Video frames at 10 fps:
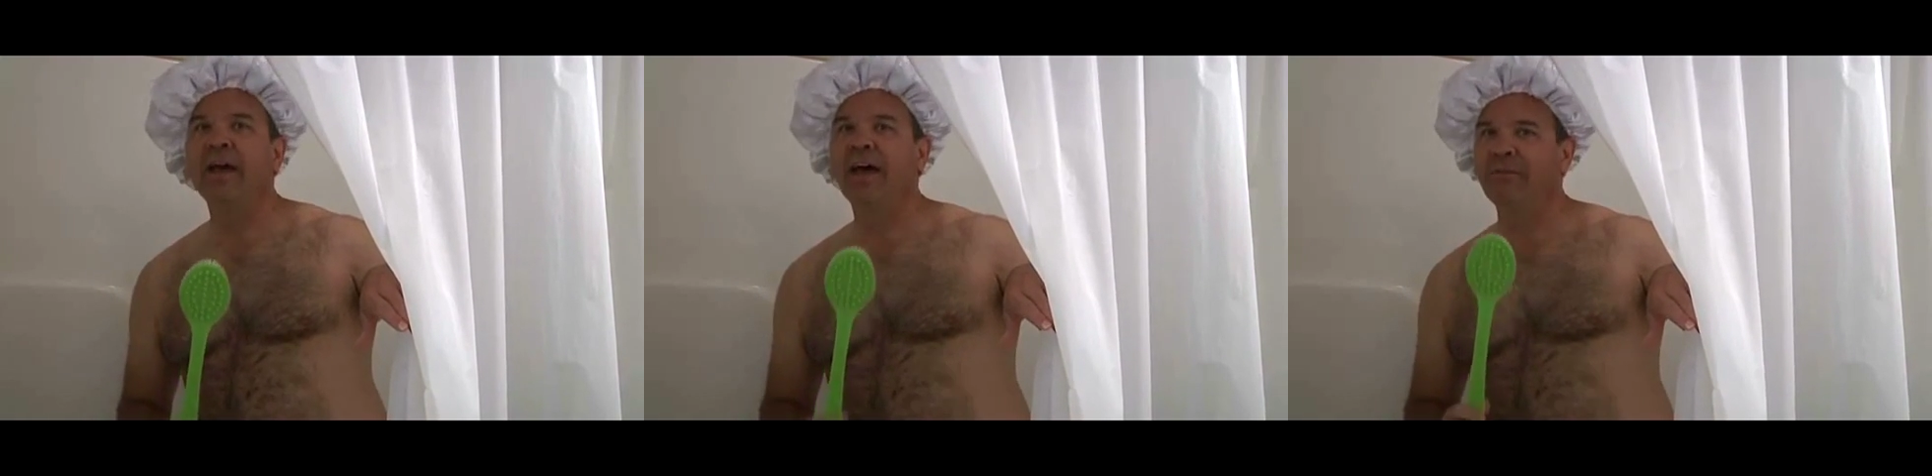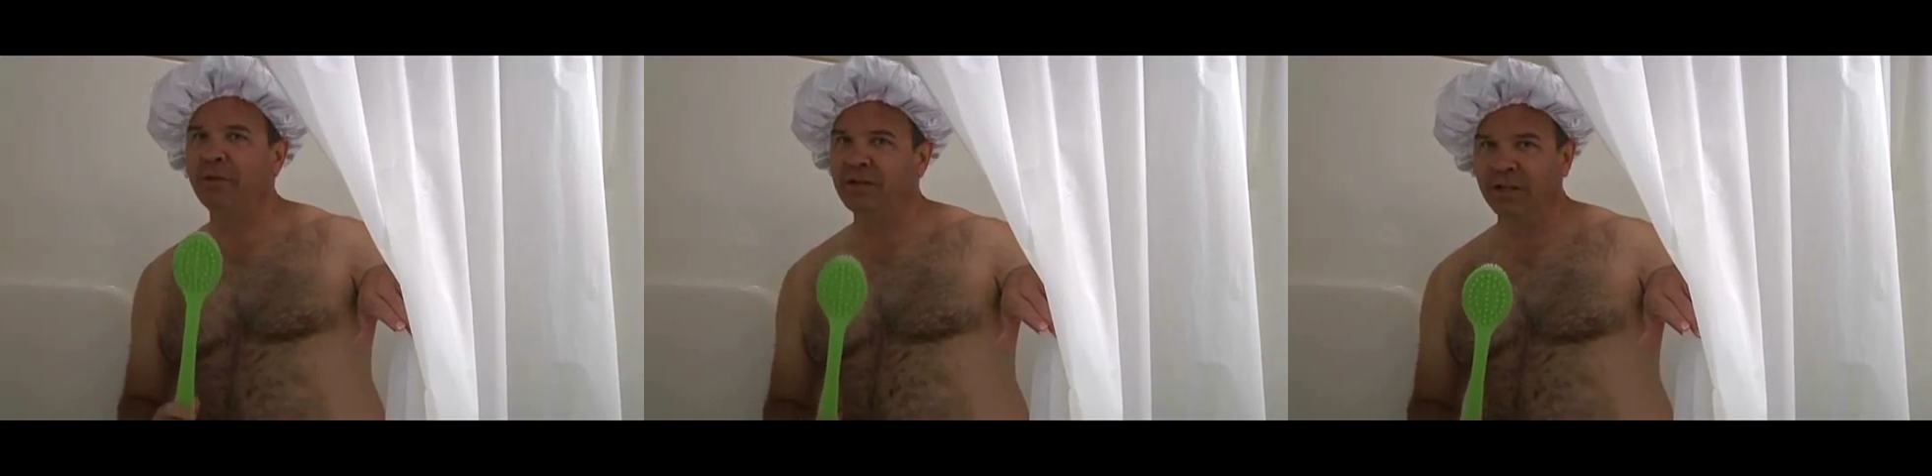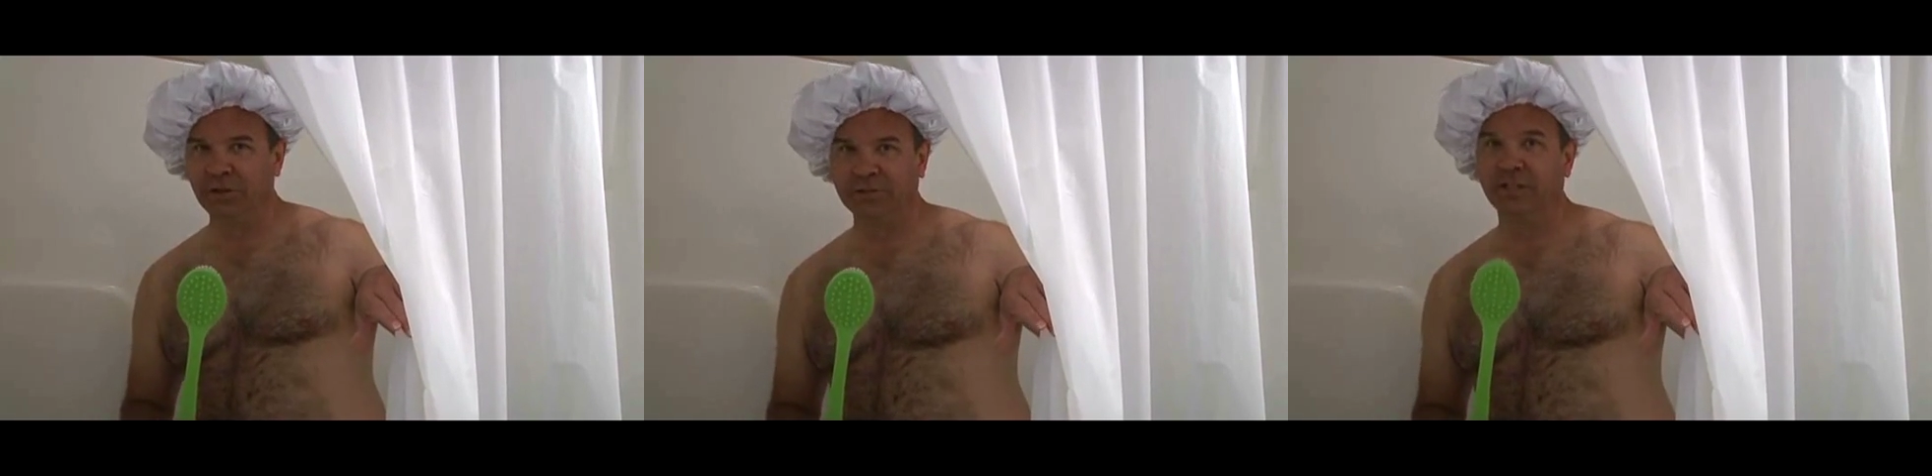have been
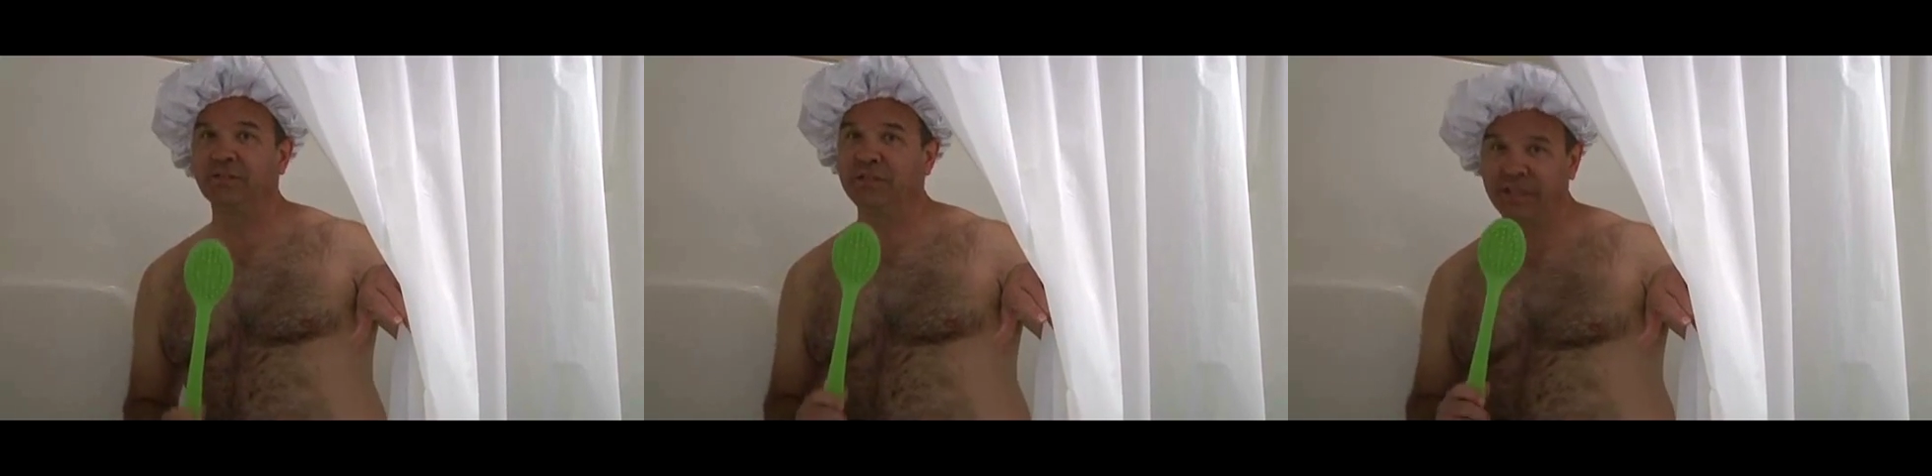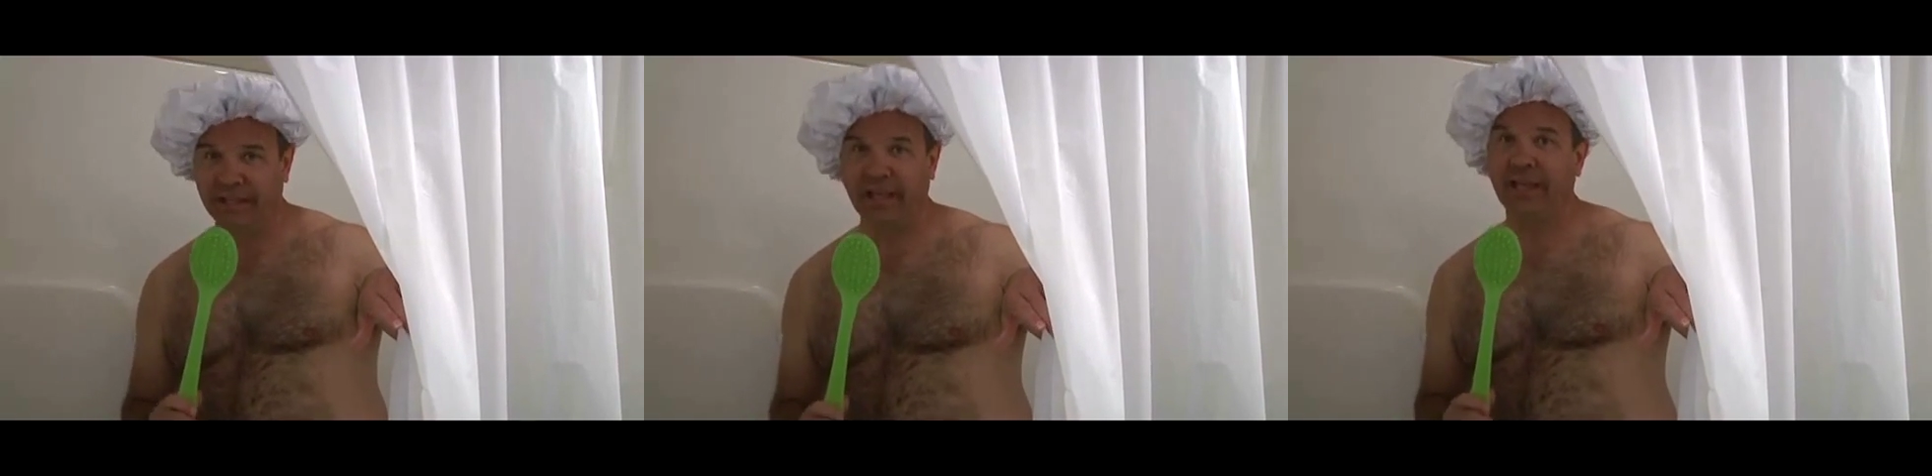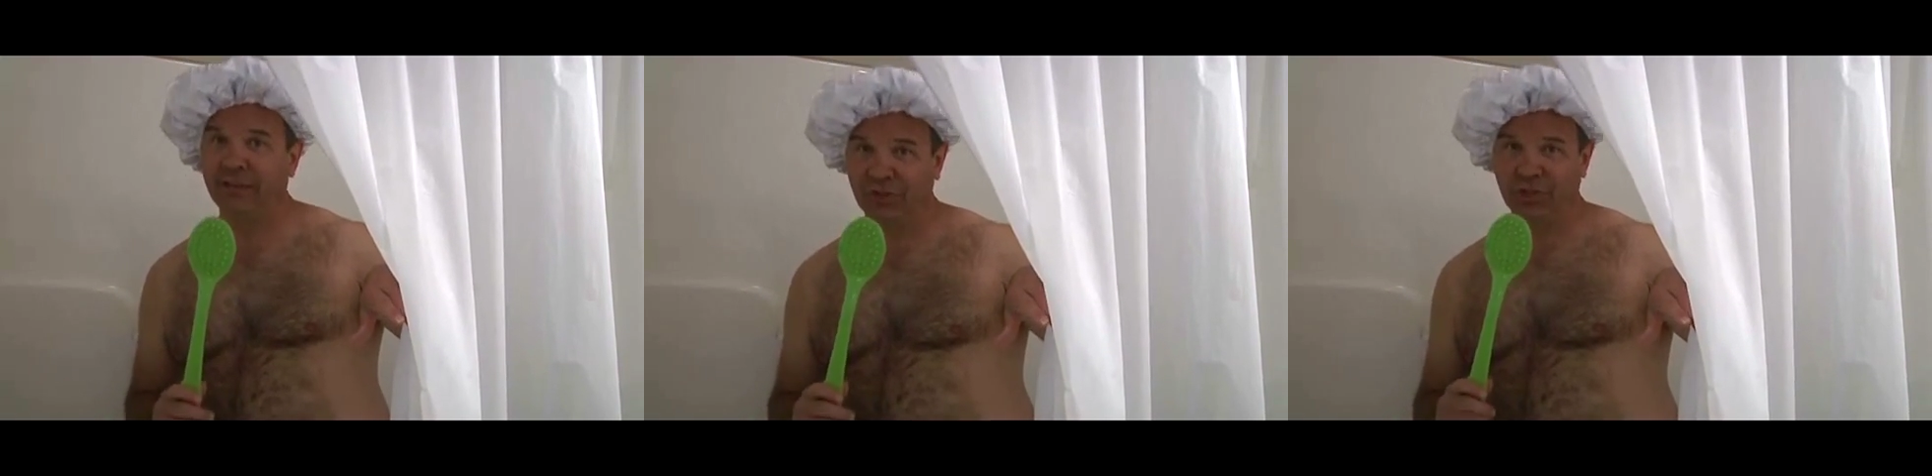guilty of
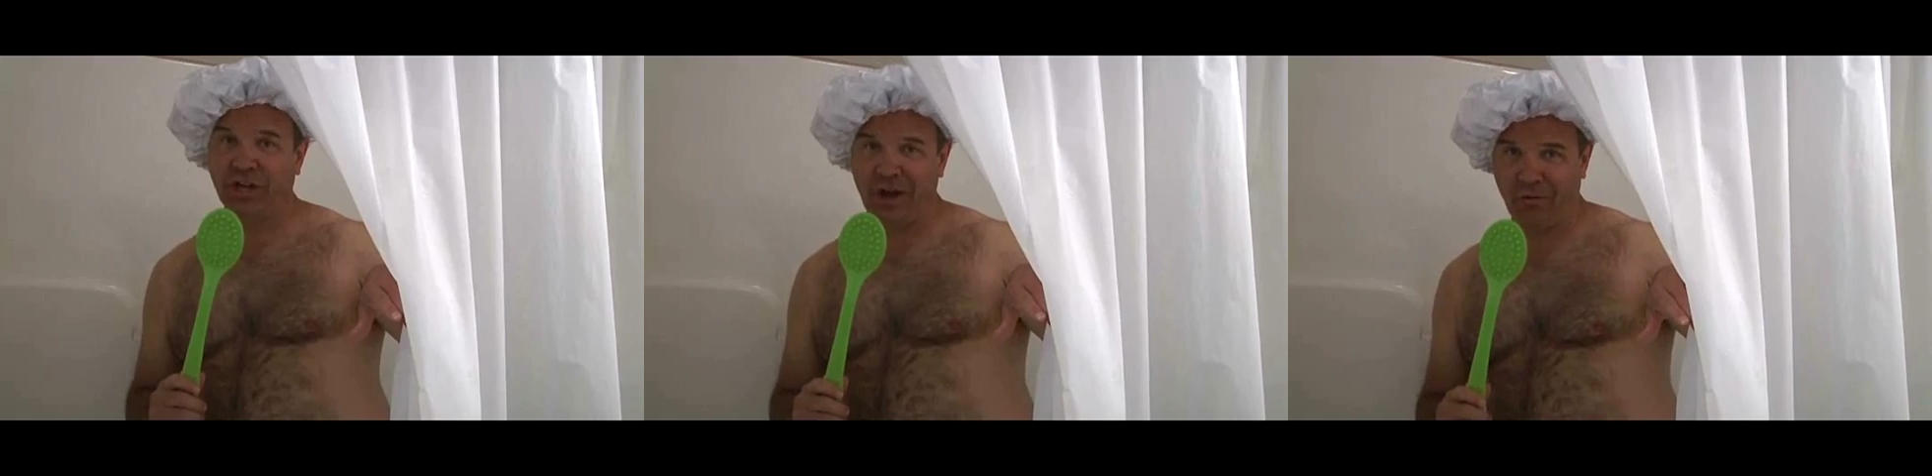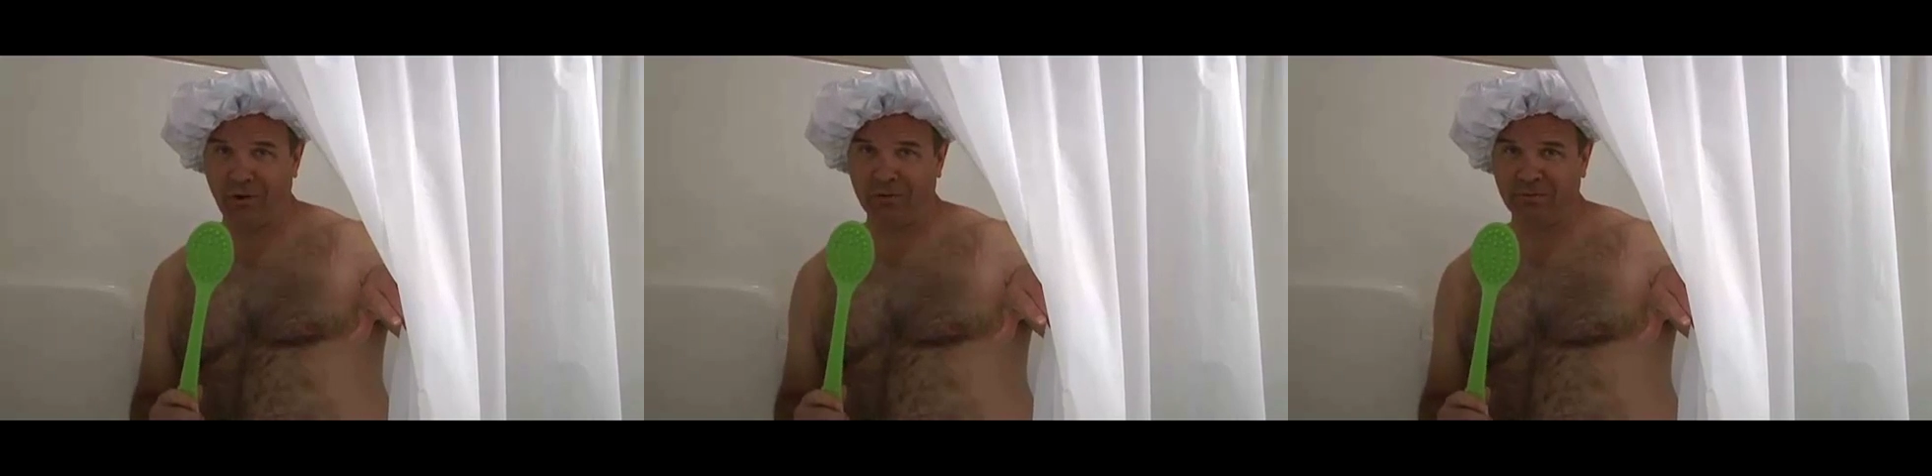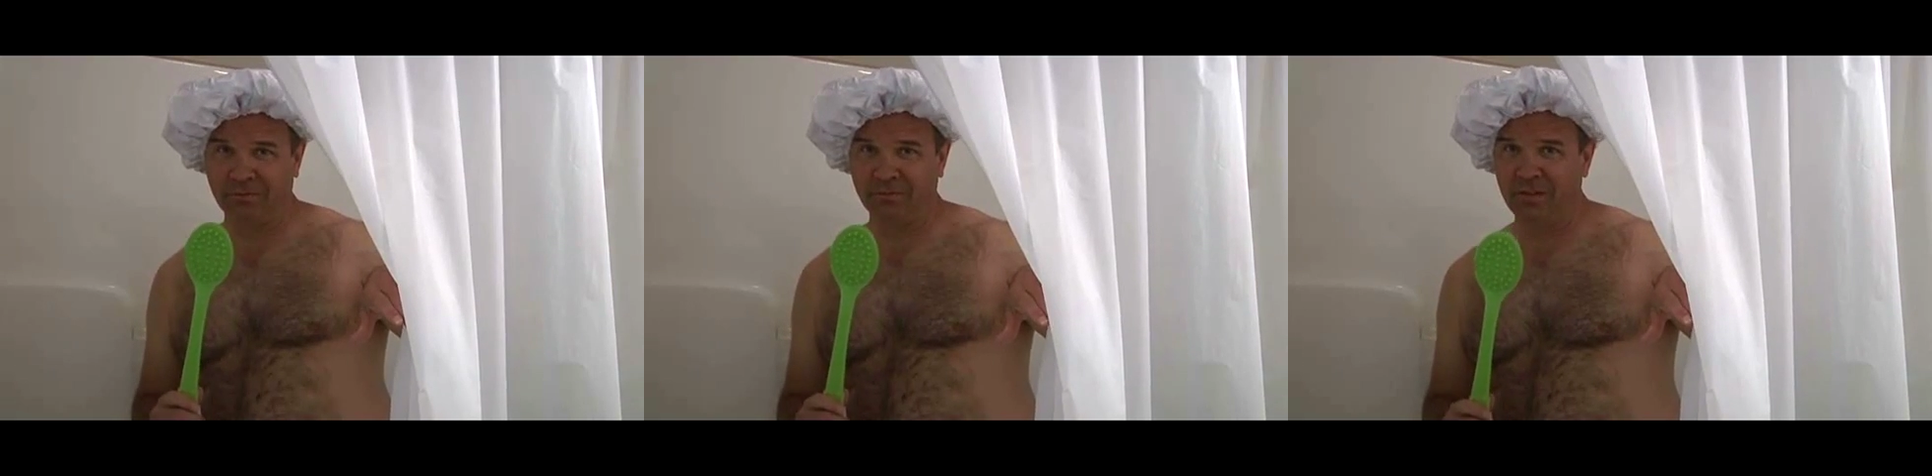singing in the shower?
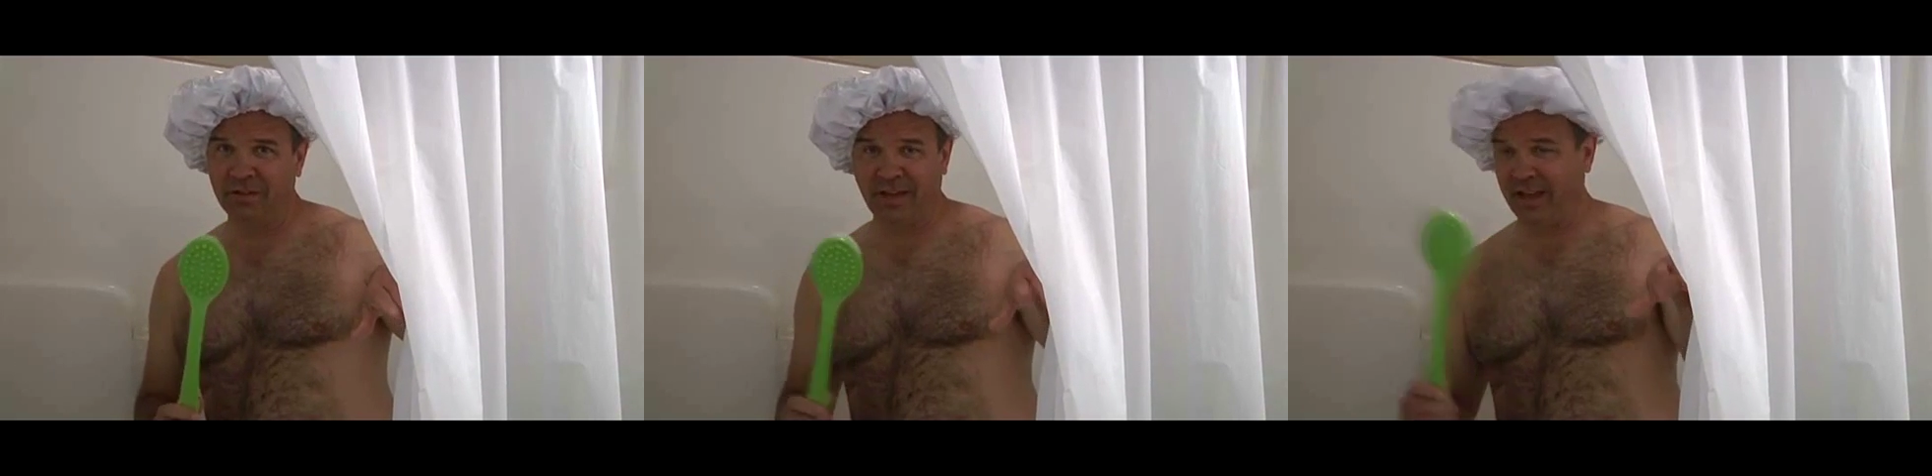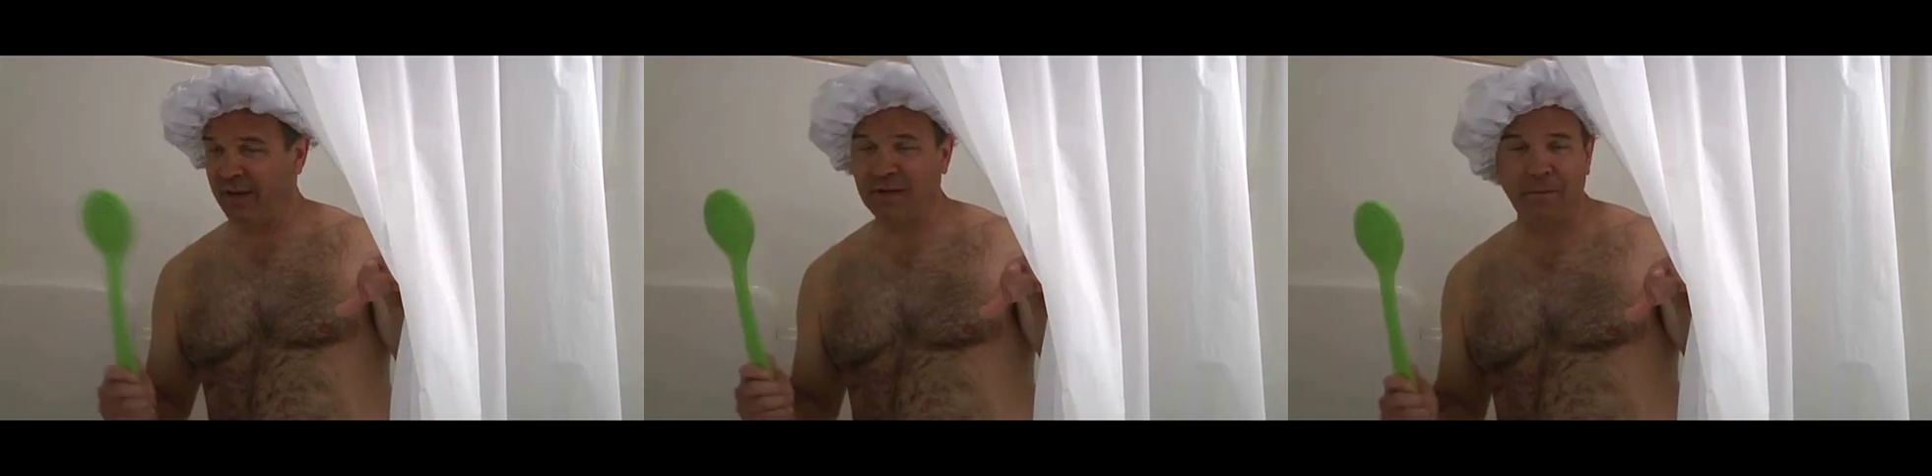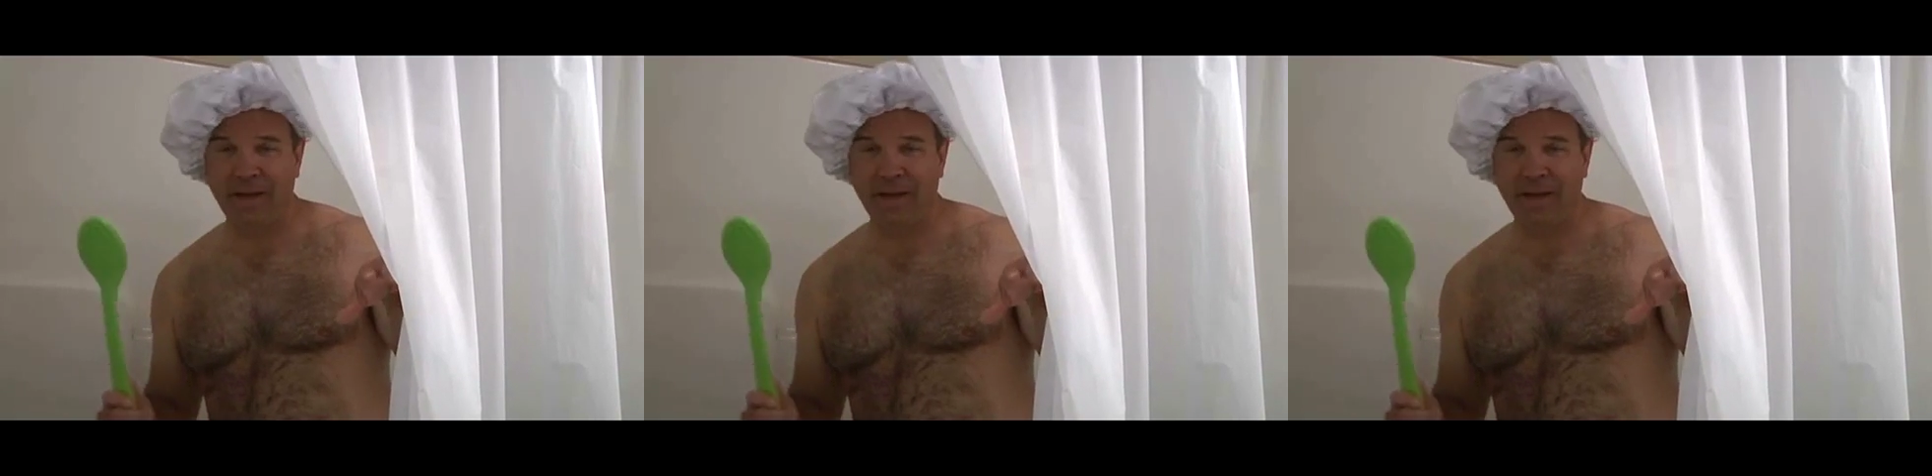Hey, I'm not